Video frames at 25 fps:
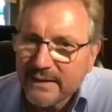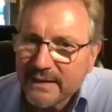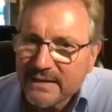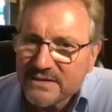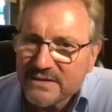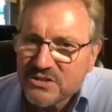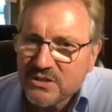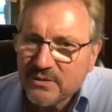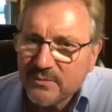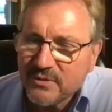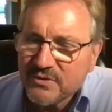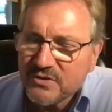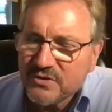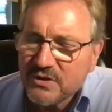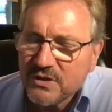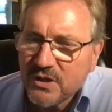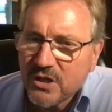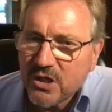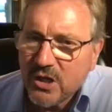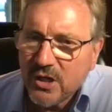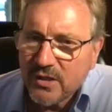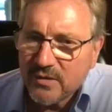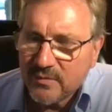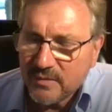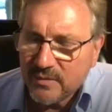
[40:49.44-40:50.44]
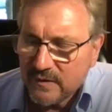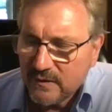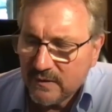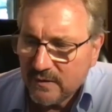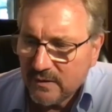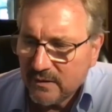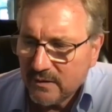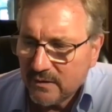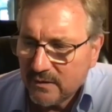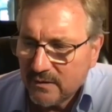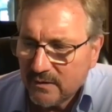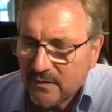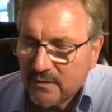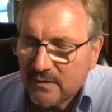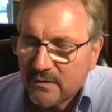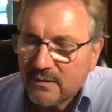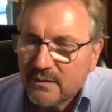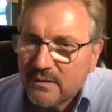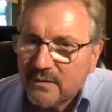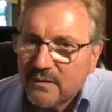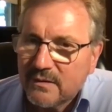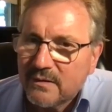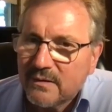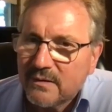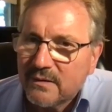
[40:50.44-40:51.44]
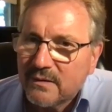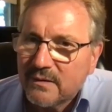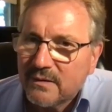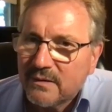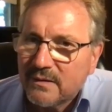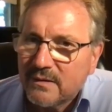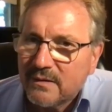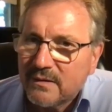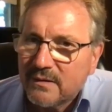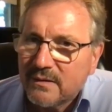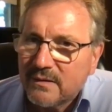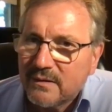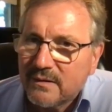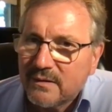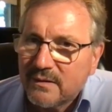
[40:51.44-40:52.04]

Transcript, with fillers: so ask you about the greater, economy. Greater legislative democracy works better